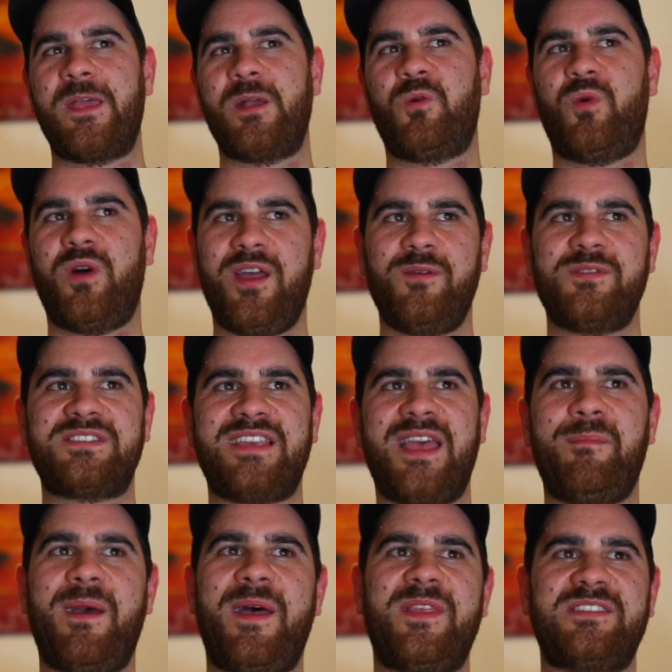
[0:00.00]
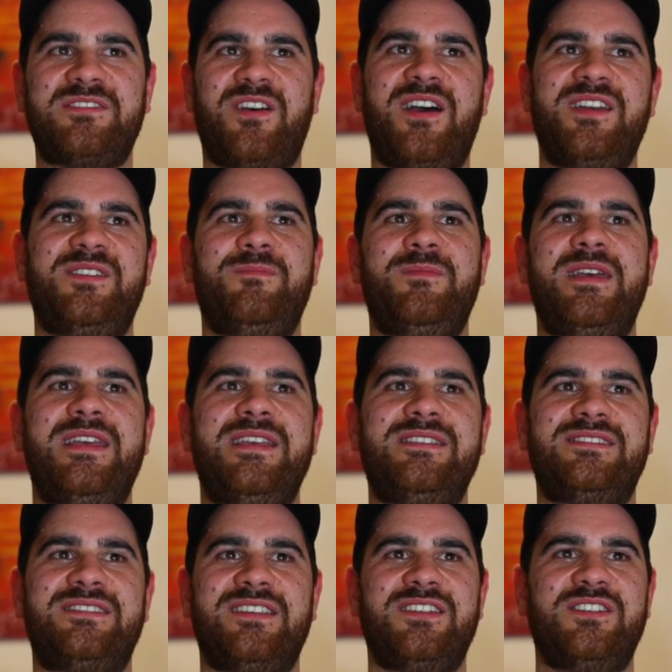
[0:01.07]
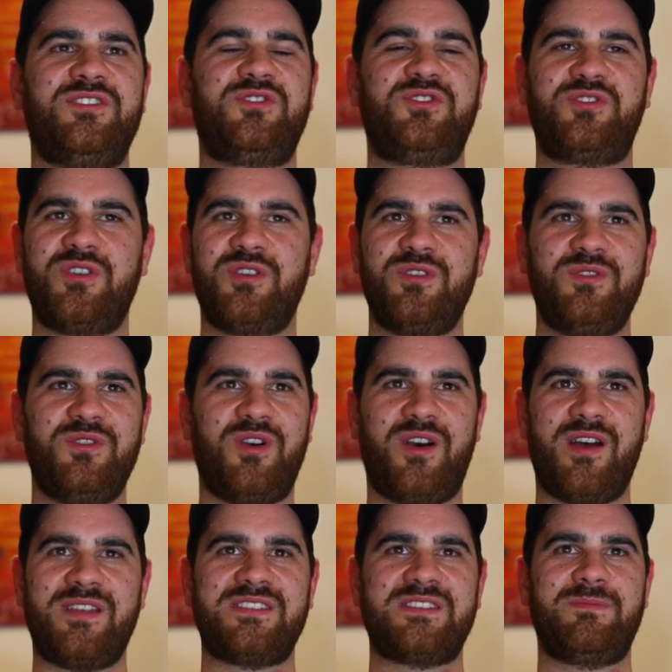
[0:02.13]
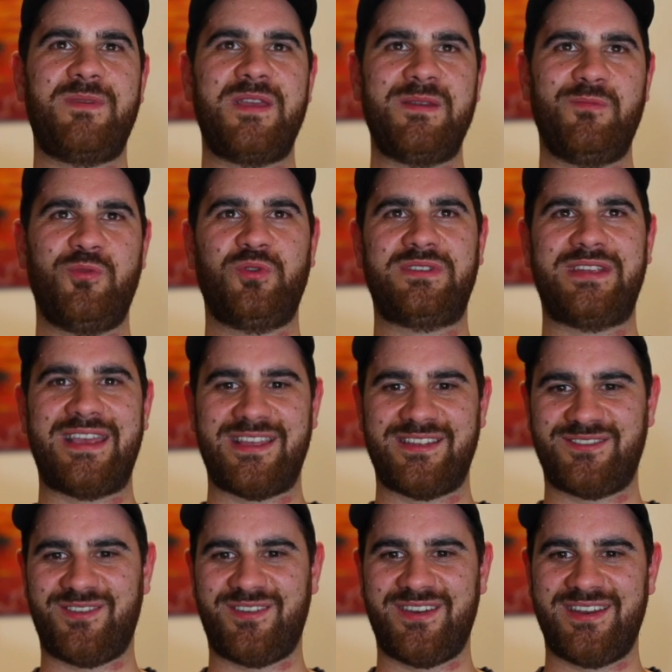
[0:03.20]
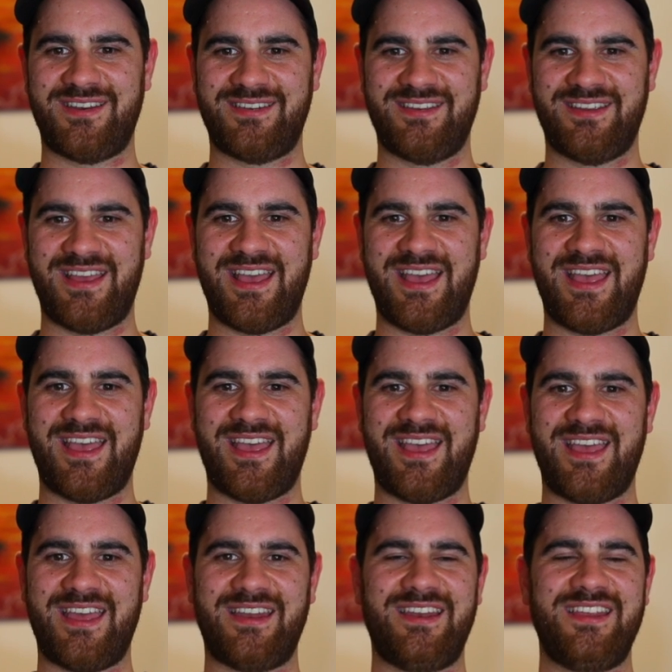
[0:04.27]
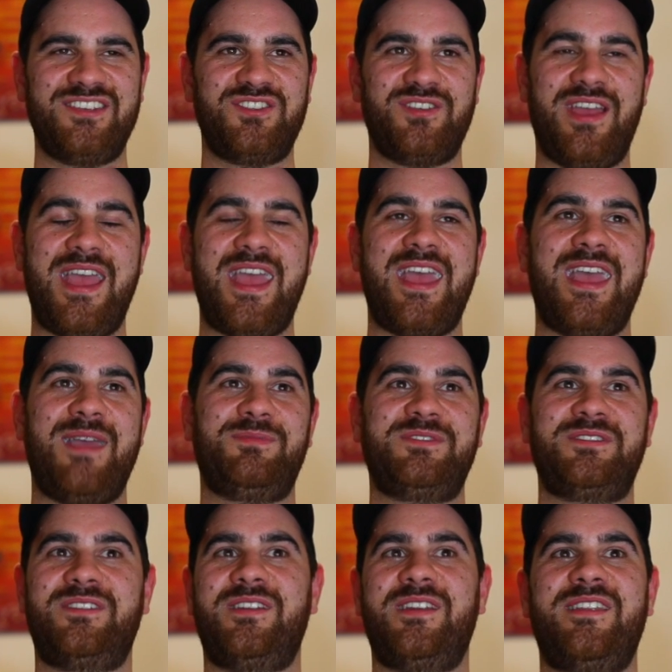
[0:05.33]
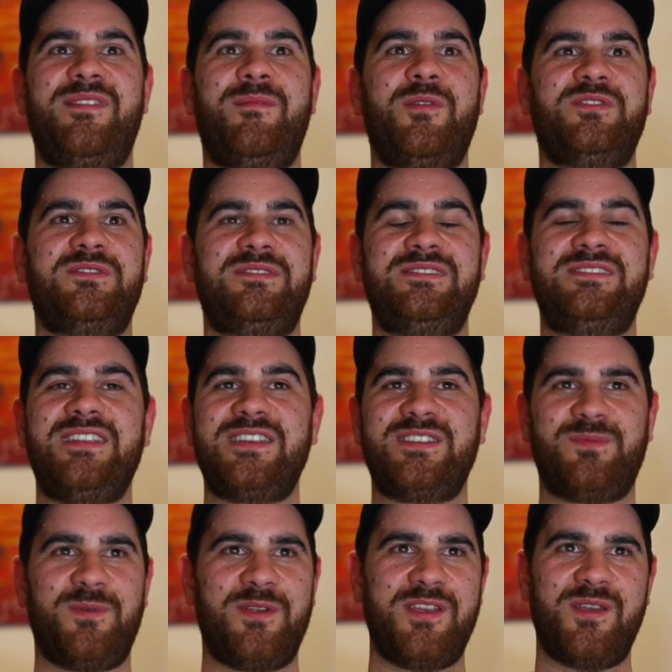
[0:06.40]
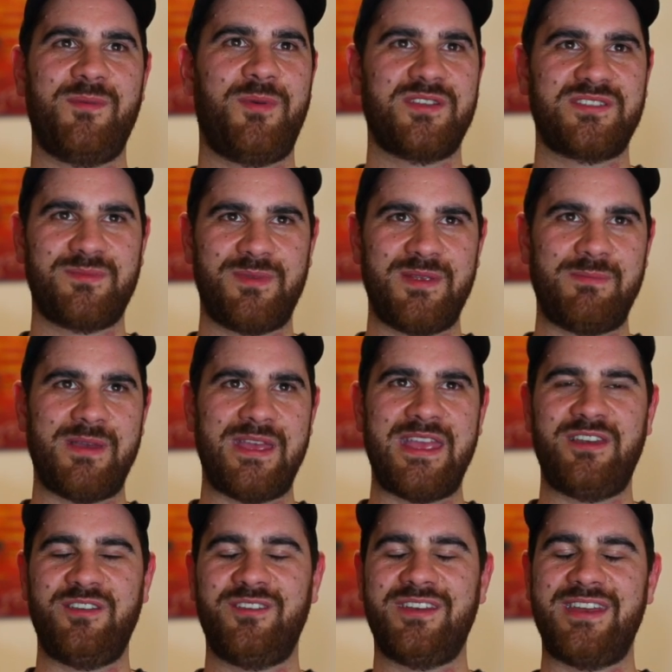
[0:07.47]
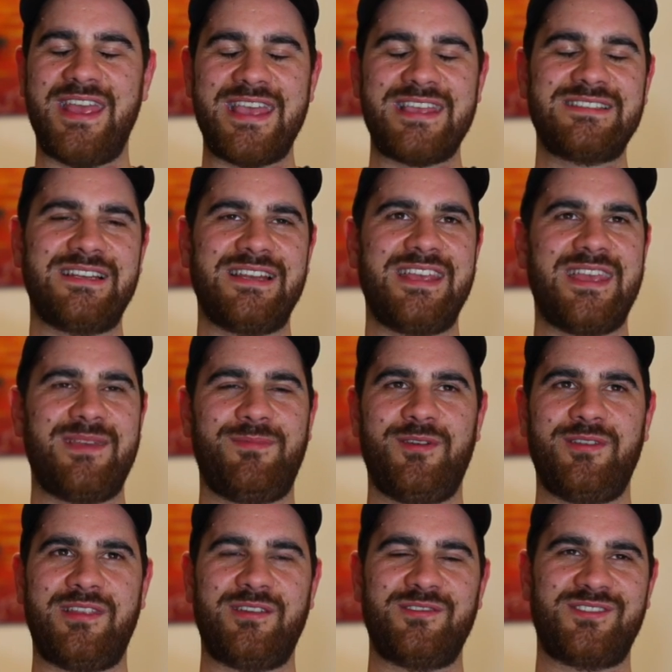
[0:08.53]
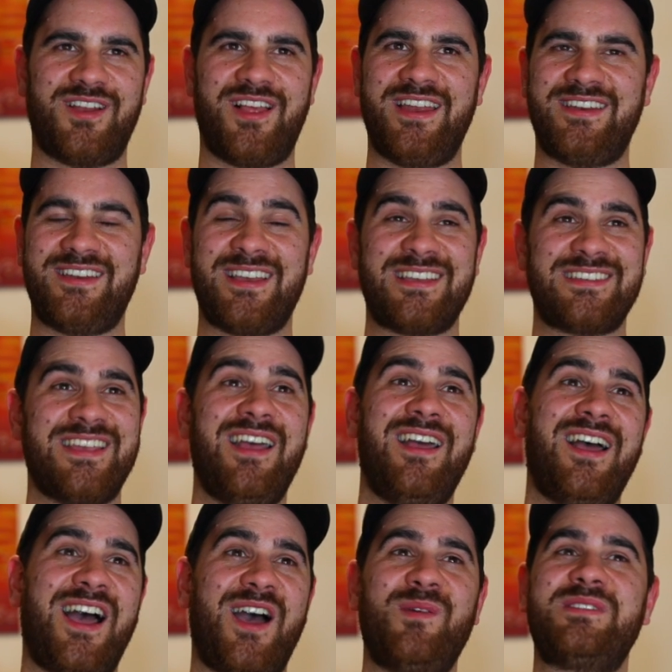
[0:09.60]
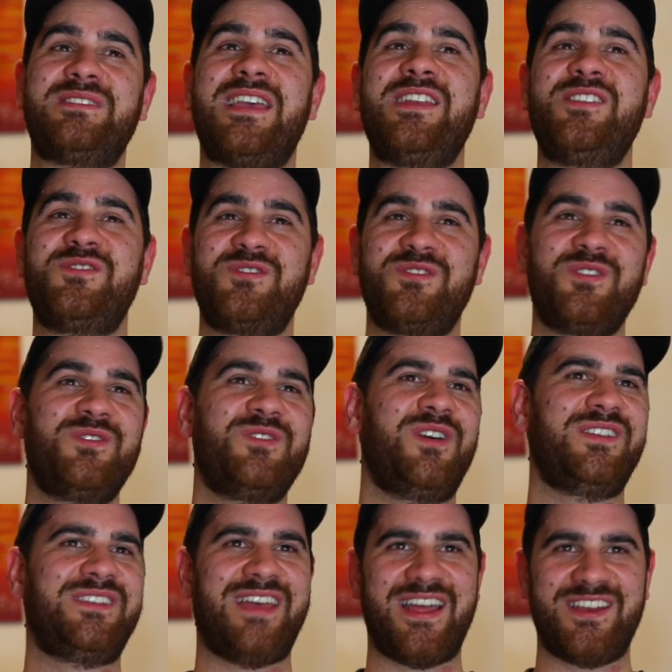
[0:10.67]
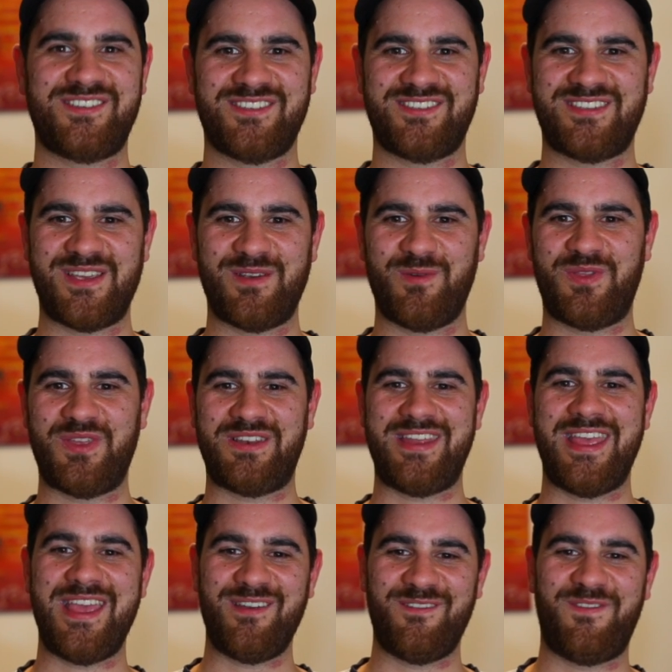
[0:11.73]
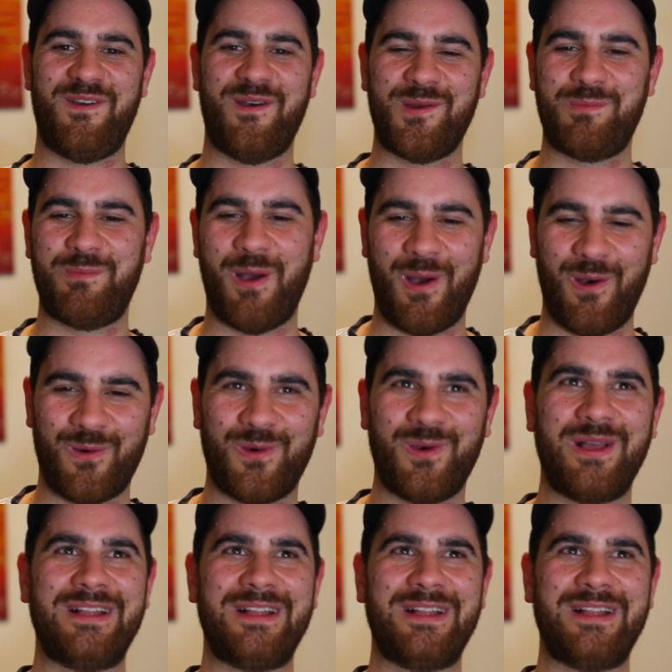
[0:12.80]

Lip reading: what I would say about this item is do not spend more tickets on it. Unless you're absolutely the most desperate you can possibly be and you can easily get back those glider tickets, I would say do not touch this thing with a 10-foot pole.